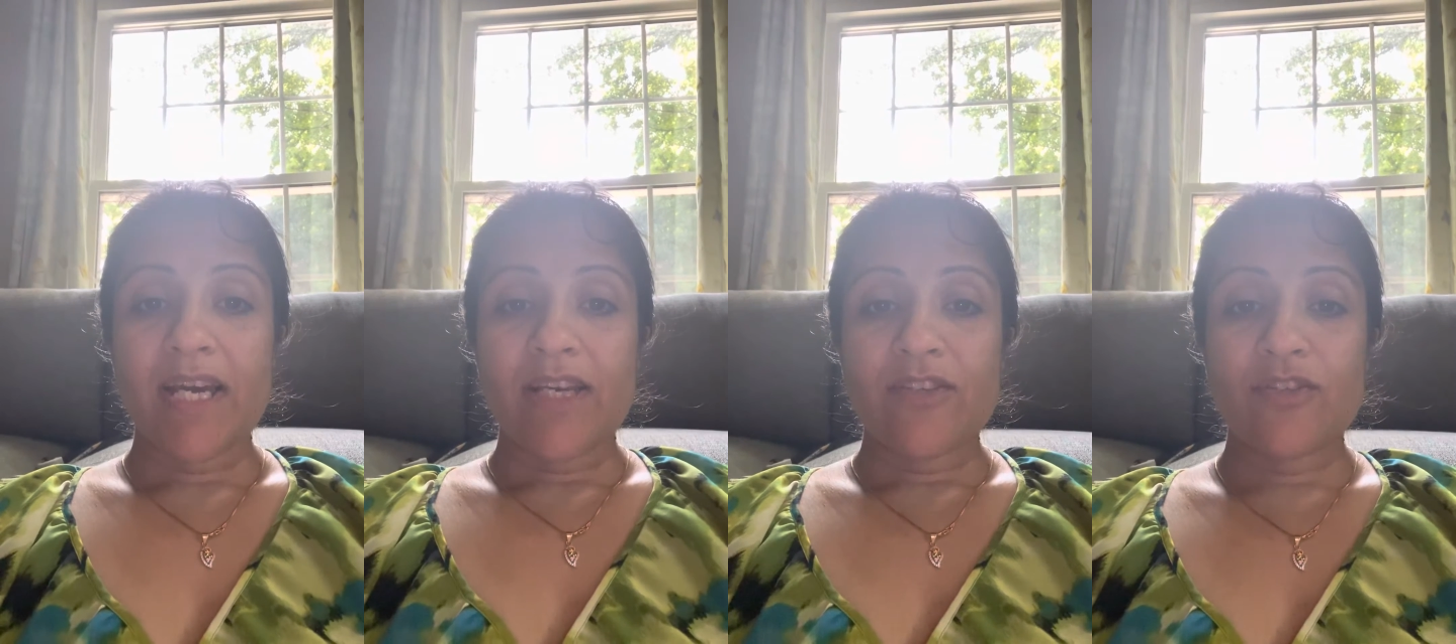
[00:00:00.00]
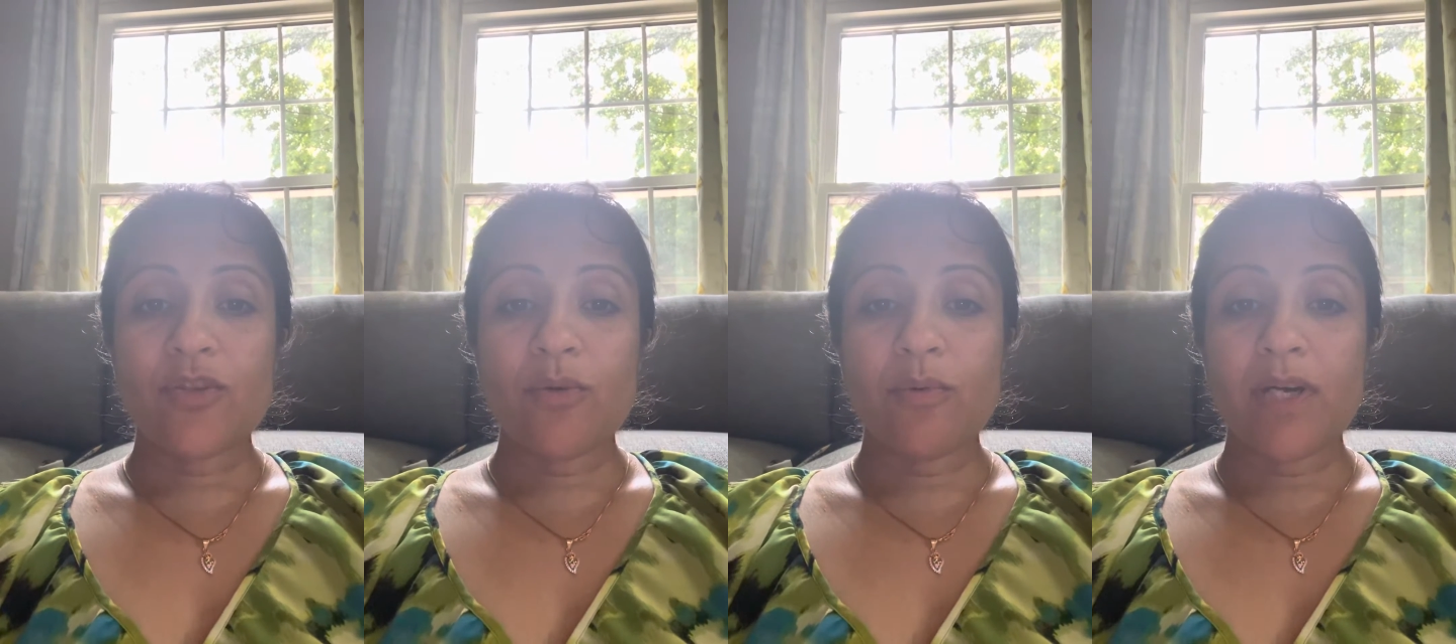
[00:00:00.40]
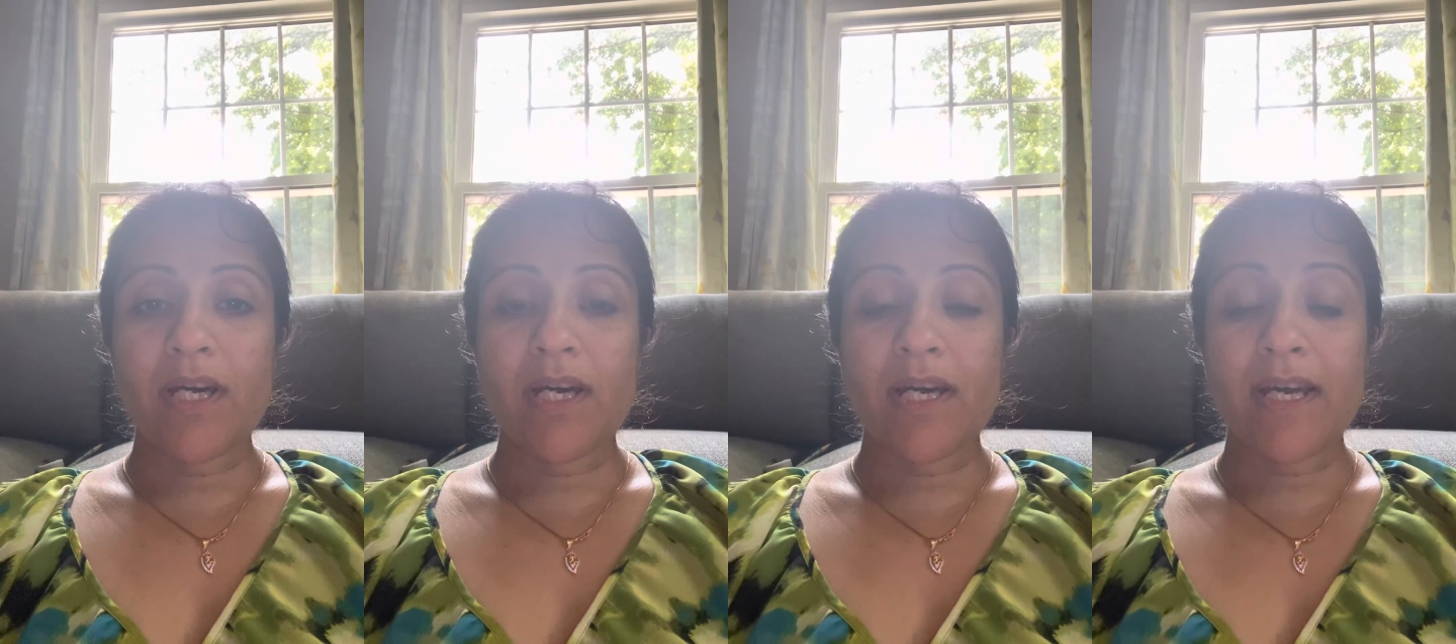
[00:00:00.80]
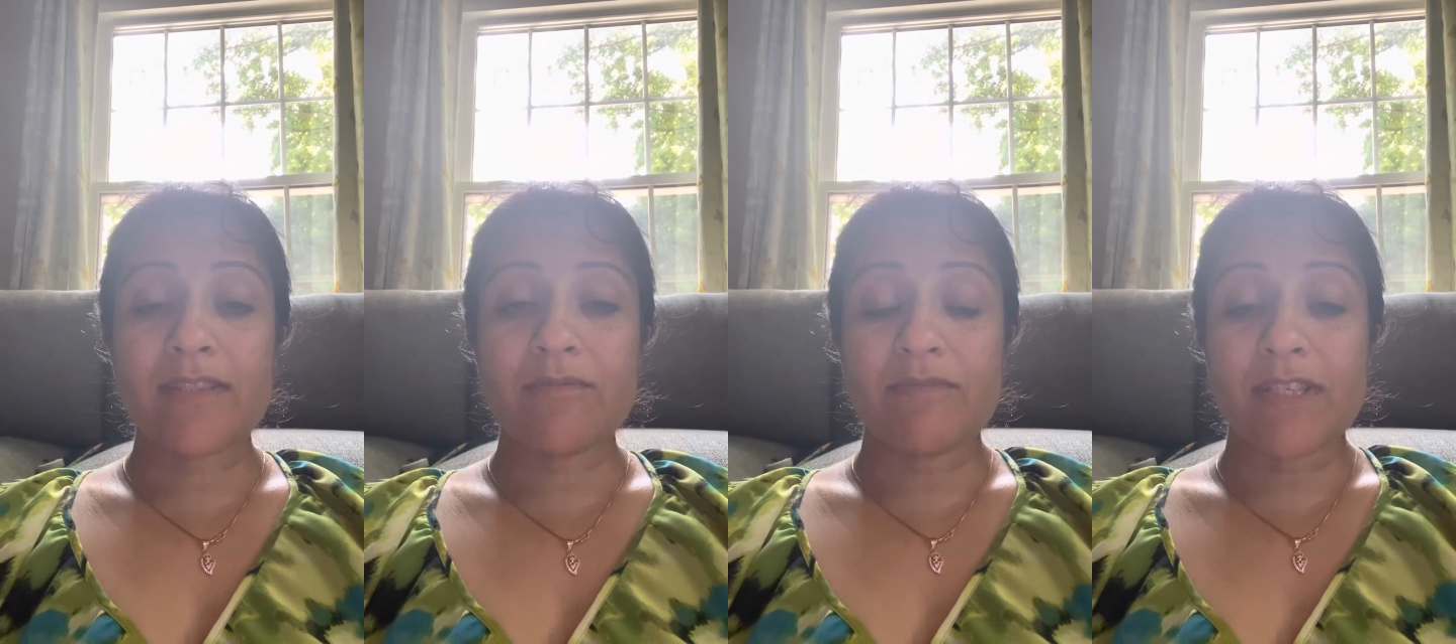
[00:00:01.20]
So as
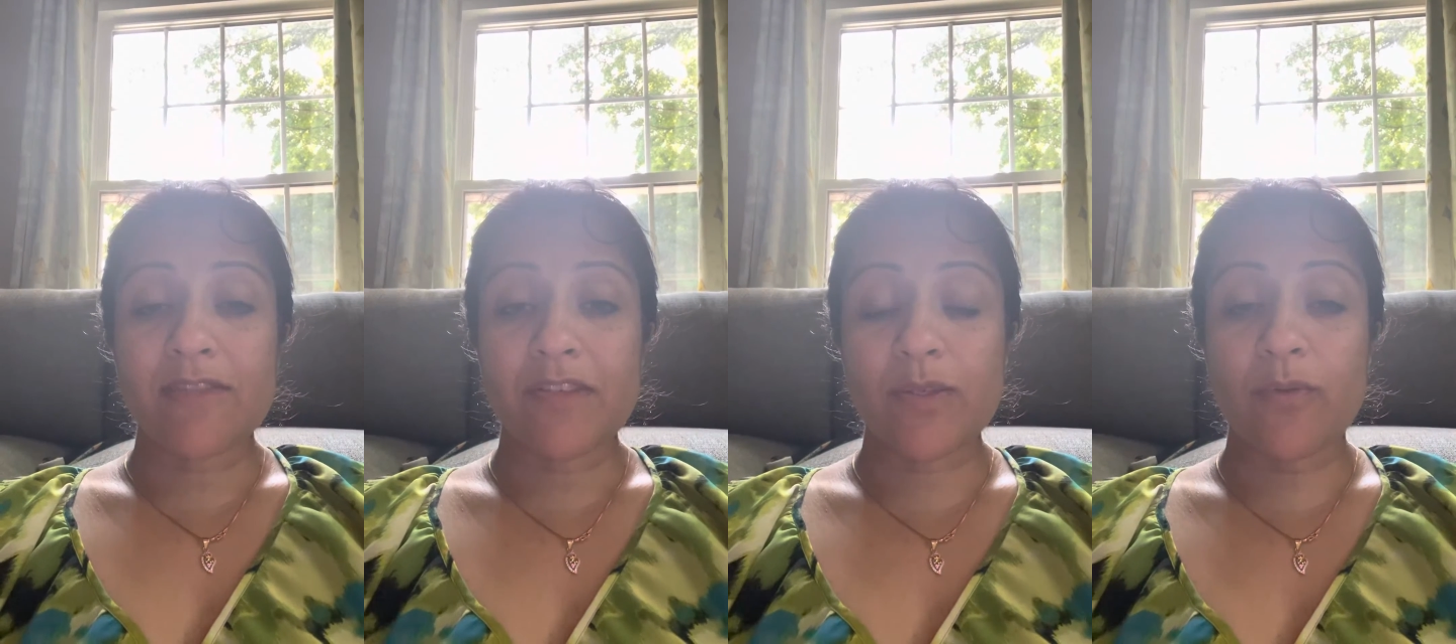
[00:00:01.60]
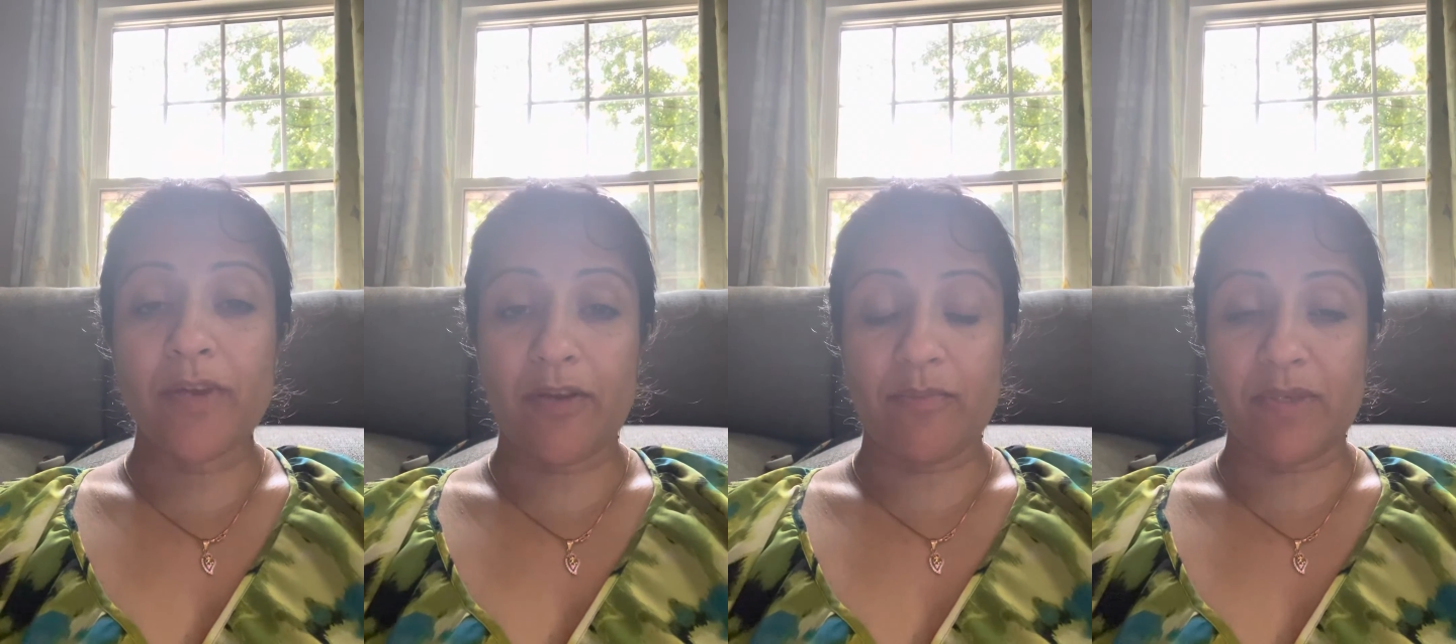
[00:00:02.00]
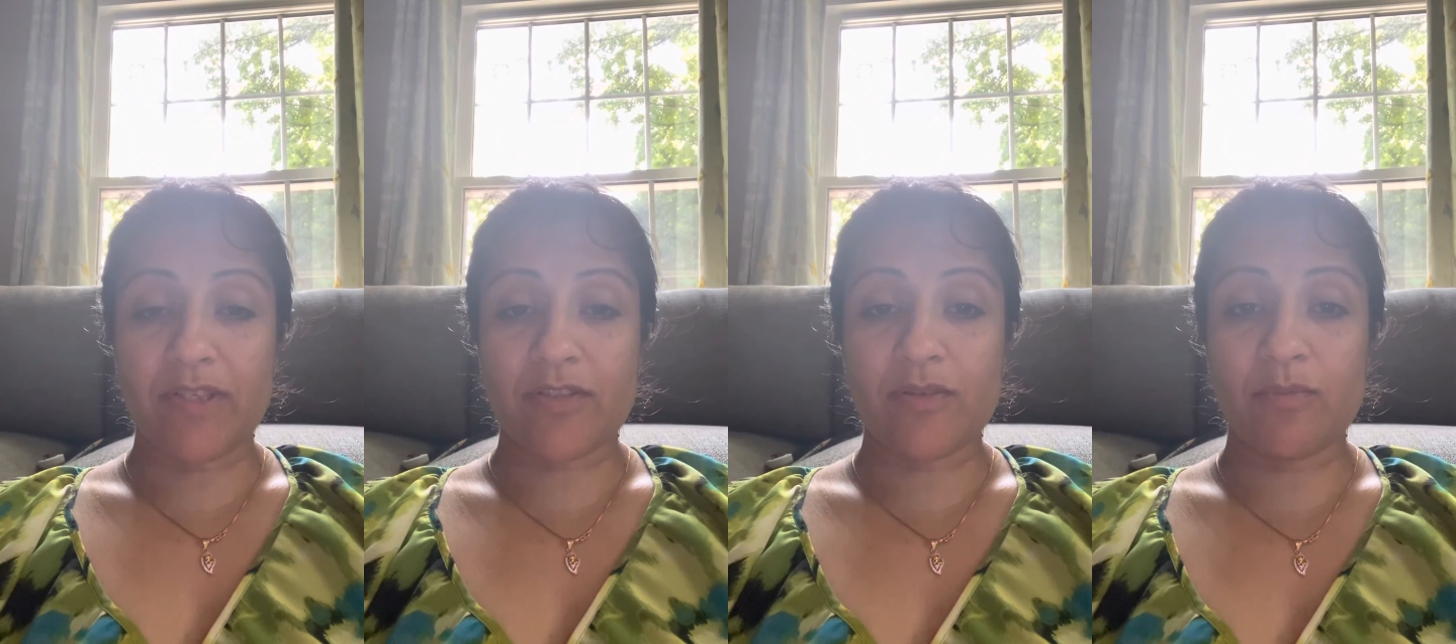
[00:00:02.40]
a physical therapist,